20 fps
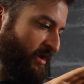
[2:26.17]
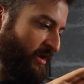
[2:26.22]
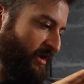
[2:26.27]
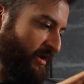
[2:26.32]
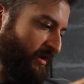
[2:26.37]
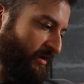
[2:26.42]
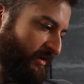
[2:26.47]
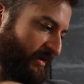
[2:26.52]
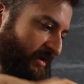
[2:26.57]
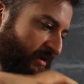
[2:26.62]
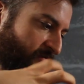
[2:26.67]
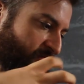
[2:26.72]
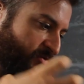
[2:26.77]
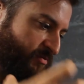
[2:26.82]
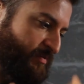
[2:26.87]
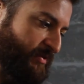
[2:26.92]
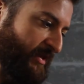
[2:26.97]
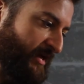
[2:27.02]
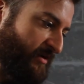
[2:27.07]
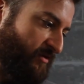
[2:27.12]
It gives
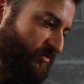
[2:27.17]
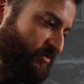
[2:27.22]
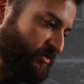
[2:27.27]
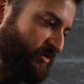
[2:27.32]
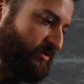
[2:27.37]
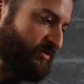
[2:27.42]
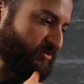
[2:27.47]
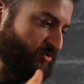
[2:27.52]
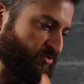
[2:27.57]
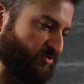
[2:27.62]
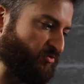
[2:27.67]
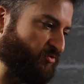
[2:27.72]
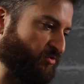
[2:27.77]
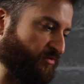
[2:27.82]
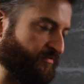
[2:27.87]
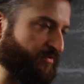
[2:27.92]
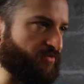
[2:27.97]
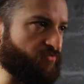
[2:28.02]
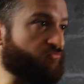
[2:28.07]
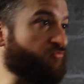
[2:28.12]
players control
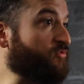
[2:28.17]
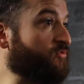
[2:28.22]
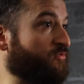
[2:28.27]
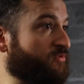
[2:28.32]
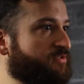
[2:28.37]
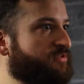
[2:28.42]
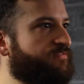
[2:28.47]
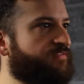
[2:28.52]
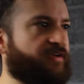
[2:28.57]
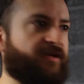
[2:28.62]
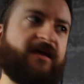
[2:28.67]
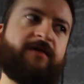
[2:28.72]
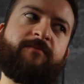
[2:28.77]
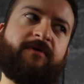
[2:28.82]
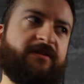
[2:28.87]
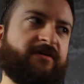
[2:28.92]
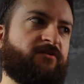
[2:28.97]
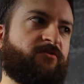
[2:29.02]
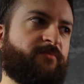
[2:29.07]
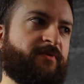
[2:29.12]
over the rules of the game
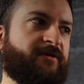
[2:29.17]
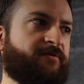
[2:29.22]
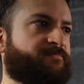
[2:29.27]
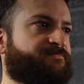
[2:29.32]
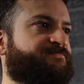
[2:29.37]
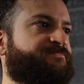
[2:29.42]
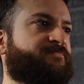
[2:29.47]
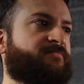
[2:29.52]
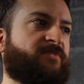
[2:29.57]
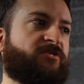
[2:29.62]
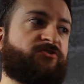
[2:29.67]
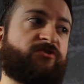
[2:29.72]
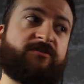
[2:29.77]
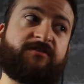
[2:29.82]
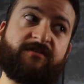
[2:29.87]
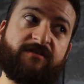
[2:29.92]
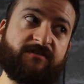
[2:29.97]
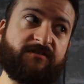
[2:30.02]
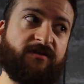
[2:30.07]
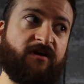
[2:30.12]
a little bit. It's
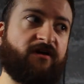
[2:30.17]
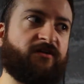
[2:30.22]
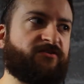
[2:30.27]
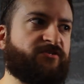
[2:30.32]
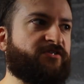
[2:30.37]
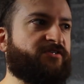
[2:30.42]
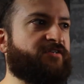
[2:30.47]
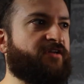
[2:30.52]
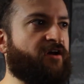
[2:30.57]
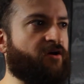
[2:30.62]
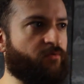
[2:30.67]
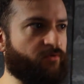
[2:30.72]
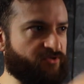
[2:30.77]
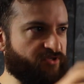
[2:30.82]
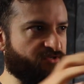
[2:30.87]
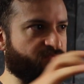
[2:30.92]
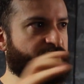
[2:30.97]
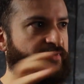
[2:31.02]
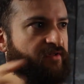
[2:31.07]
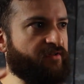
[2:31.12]
just the start just now. We're
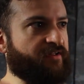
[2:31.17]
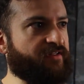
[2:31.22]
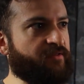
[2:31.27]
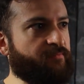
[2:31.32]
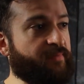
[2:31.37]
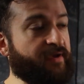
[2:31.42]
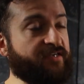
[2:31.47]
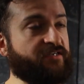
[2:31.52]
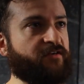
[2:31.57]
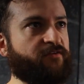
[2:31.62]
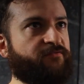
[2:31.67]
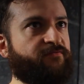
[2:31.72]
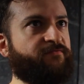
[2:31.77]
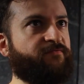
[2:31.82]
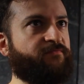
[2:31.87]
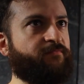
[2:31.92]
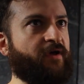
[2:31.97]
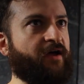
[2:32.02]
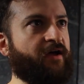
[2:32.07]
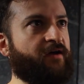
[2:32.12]
just building the basic
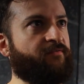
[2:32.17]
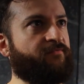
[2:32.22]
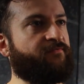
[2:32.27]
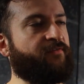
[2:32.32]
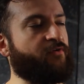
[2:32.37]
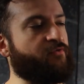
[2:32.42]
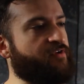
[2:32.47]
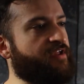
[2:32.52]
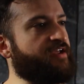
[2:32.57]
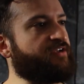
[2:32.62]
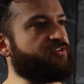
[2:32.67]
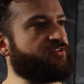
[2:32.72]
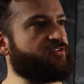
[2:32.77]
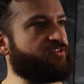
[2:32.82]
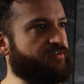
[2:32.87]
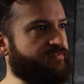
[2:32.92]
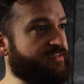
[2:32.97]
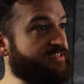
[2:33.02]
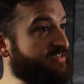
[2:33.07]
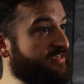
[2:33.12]

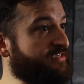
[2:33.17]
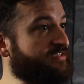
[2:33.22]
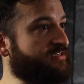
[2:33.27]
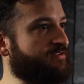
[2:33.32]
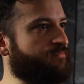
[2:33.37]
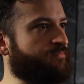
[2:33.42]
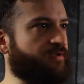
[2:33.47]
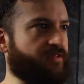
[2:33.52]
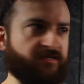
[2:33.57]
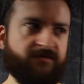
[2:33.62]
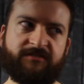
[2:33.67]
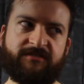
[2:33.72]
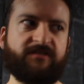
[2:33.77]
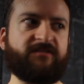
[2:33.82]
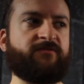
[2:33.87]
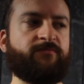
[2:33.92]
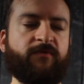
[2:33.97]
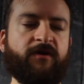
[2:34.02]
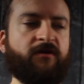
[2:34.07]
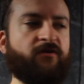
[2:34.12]
foundations of a system, but this
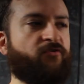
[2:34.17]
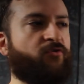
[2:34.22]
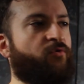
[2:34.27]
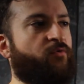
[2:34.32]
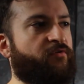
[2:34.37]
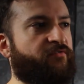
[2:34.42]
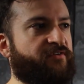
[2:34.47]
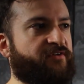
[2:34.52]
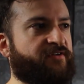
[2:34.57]
system can grow over